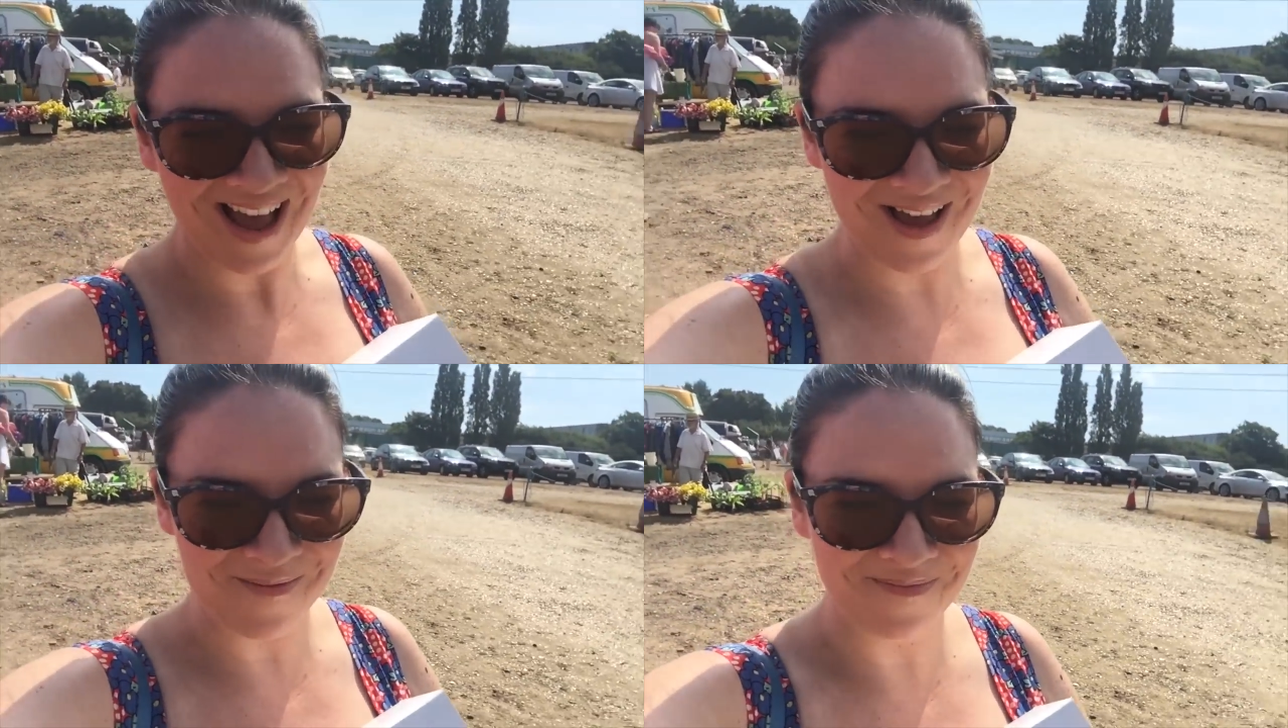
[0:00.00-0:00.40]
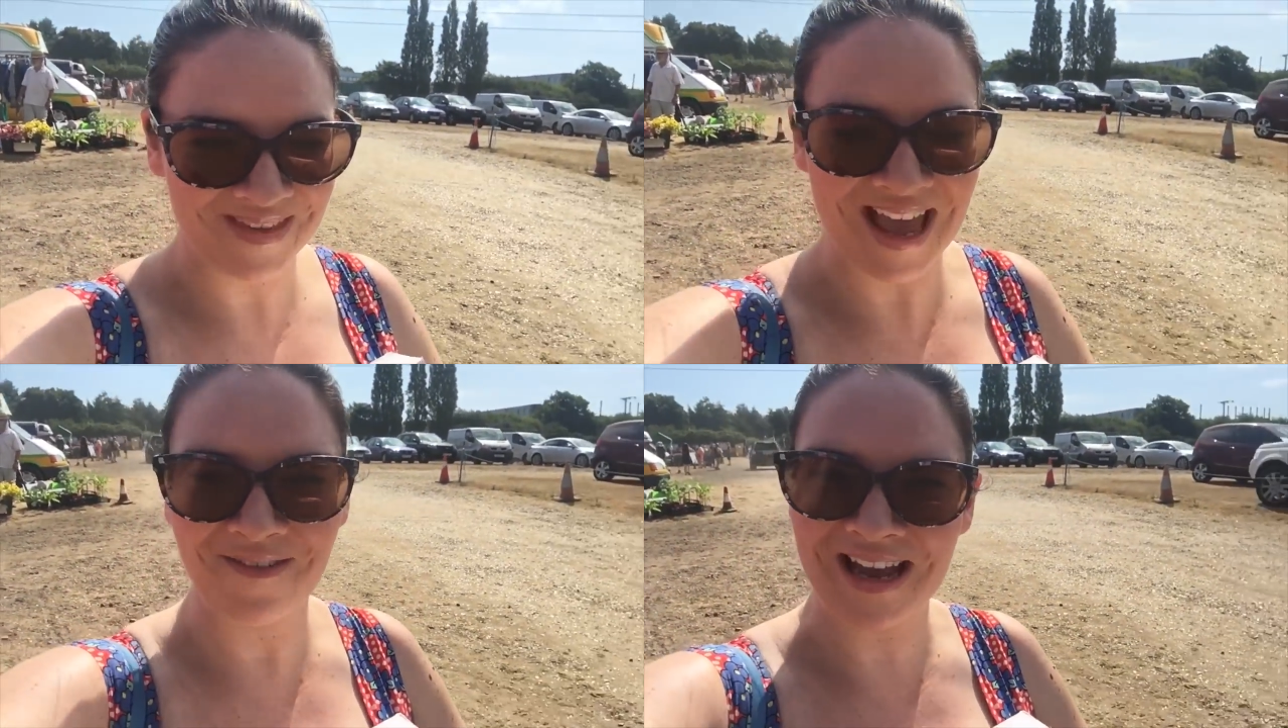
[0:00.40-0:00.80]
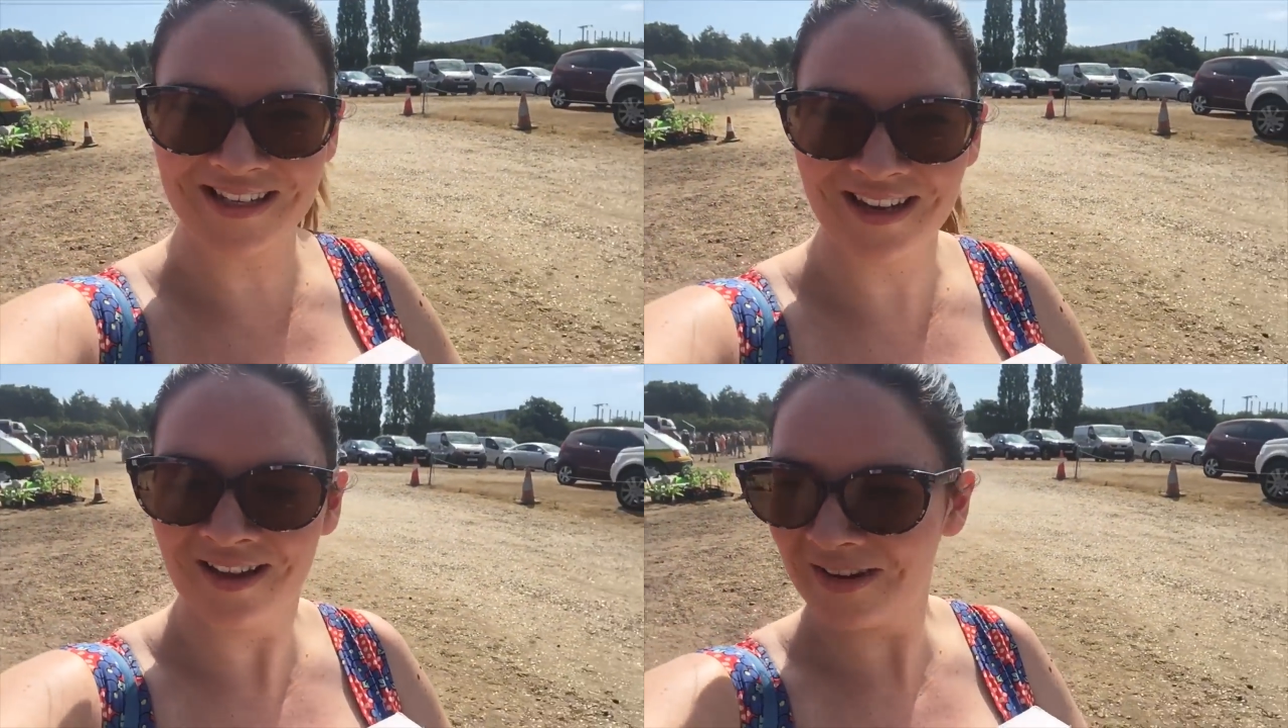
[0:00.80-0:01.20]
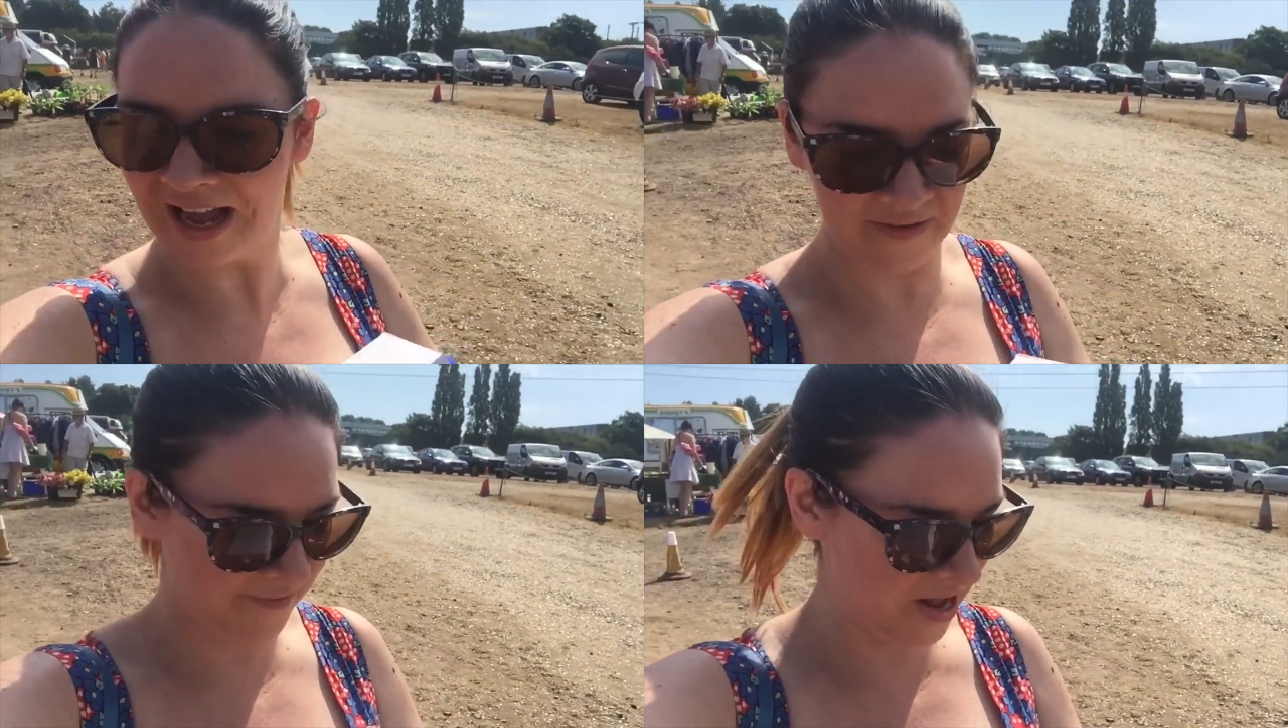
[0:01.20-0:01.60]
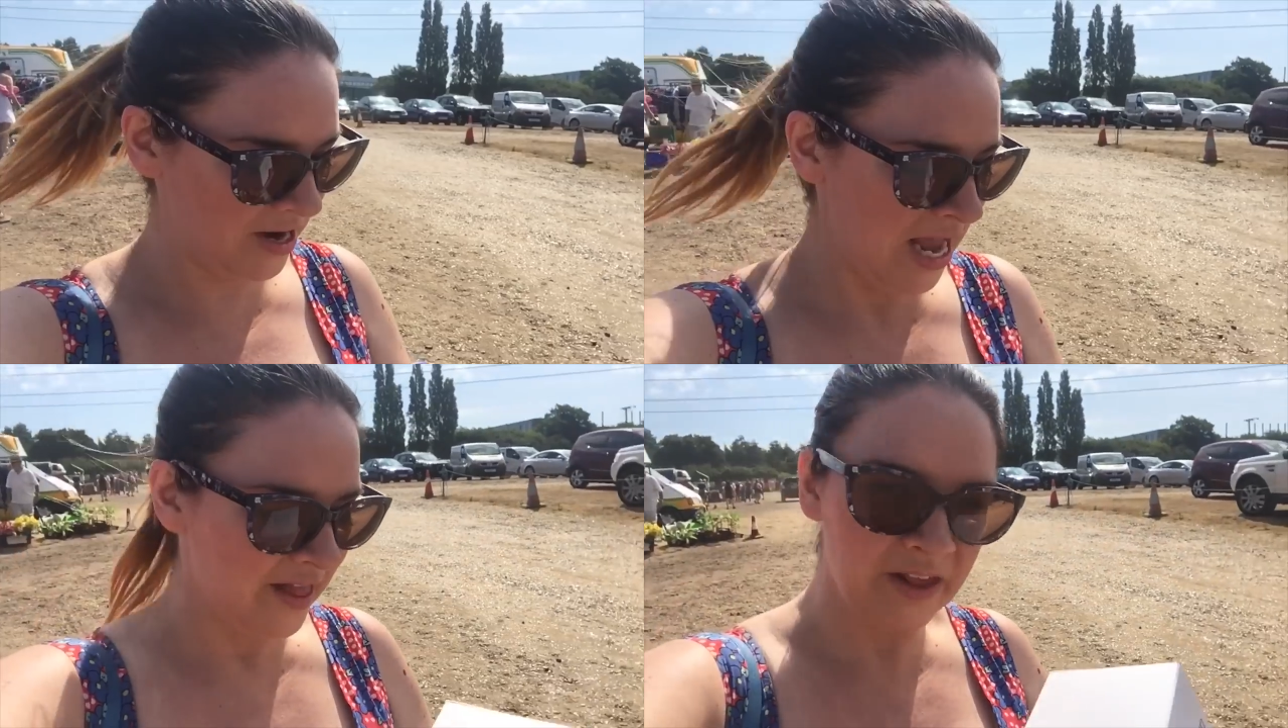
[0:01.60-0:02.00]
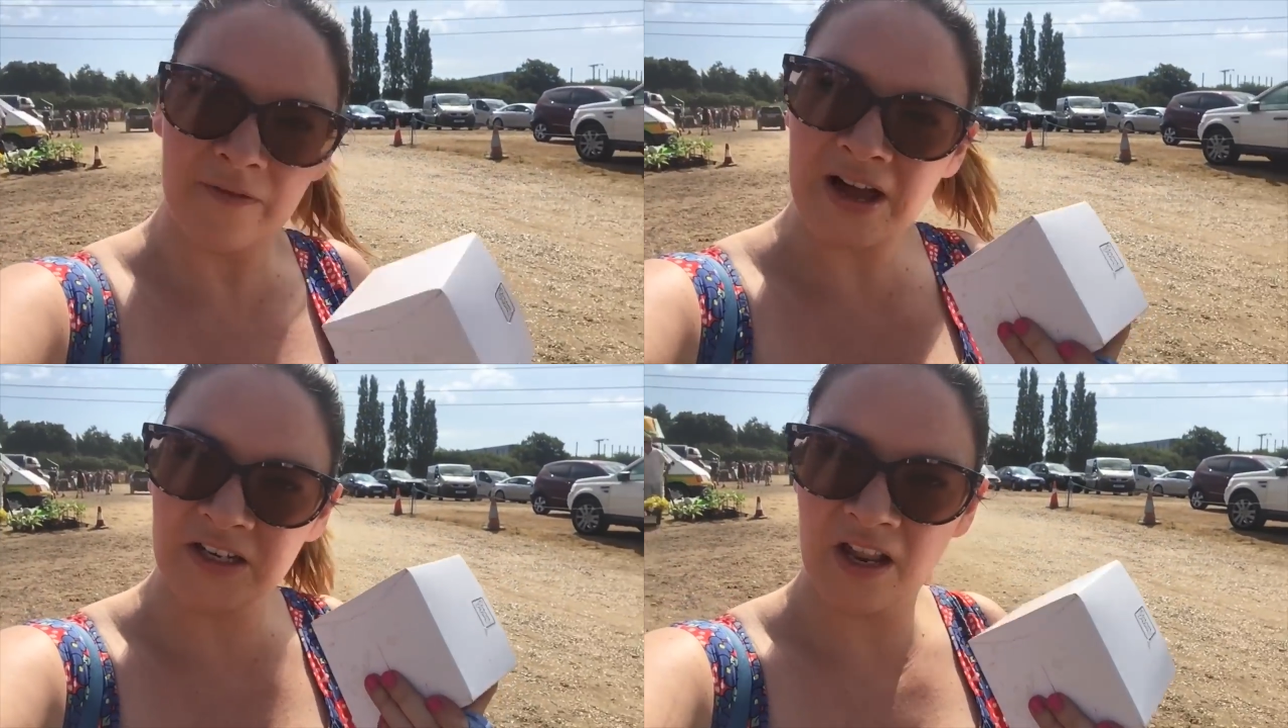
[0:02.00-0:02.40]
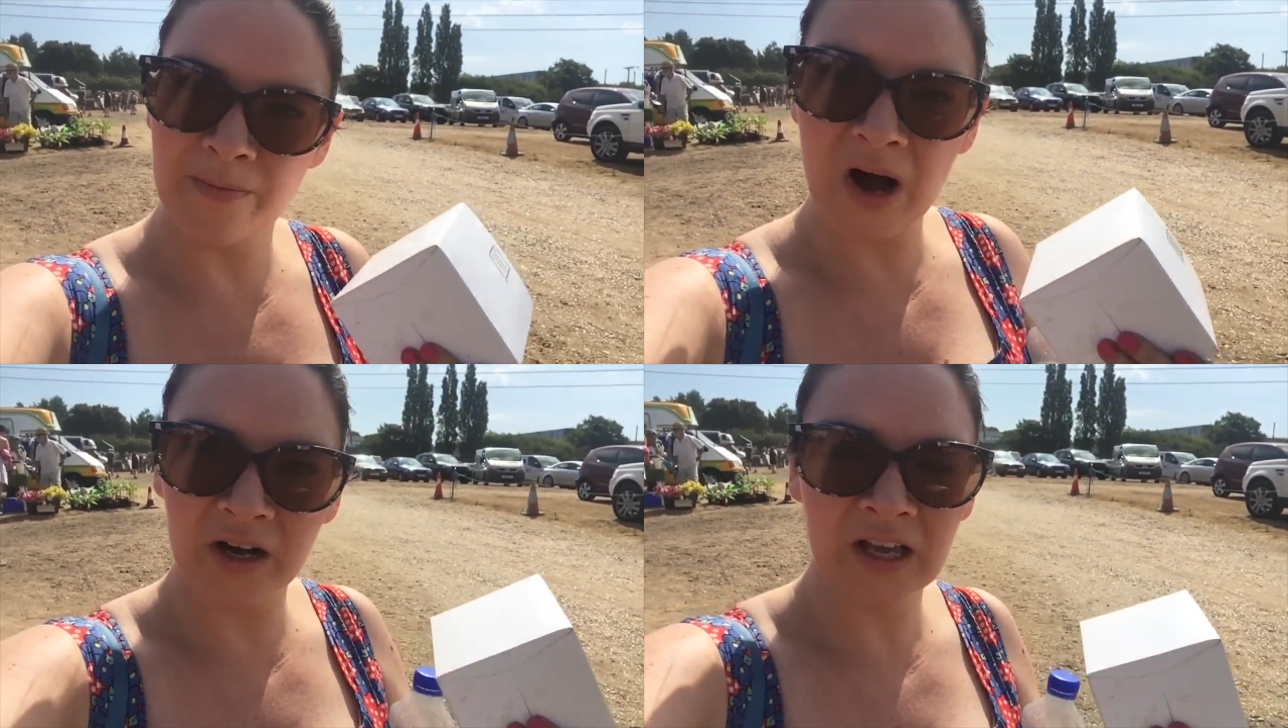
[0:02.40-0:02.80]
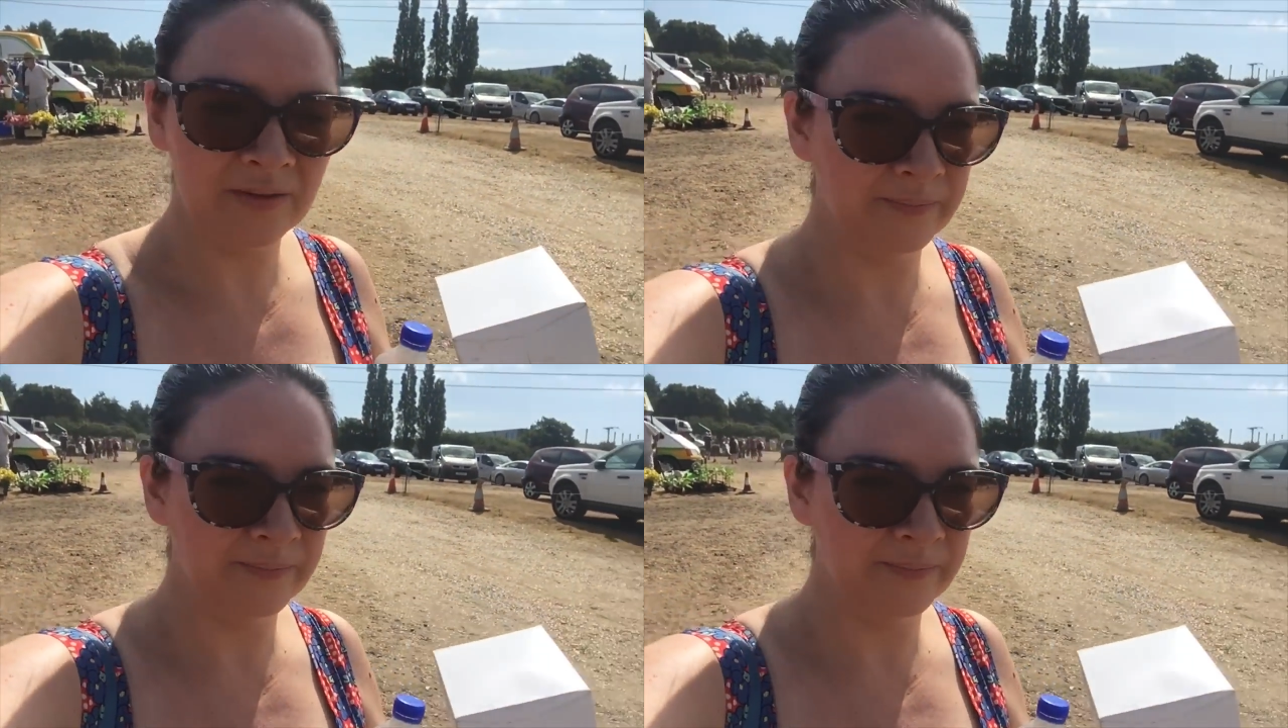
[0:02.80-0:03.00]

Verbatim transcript: Um, yeah, we had a, we had fun. And then I found another mug,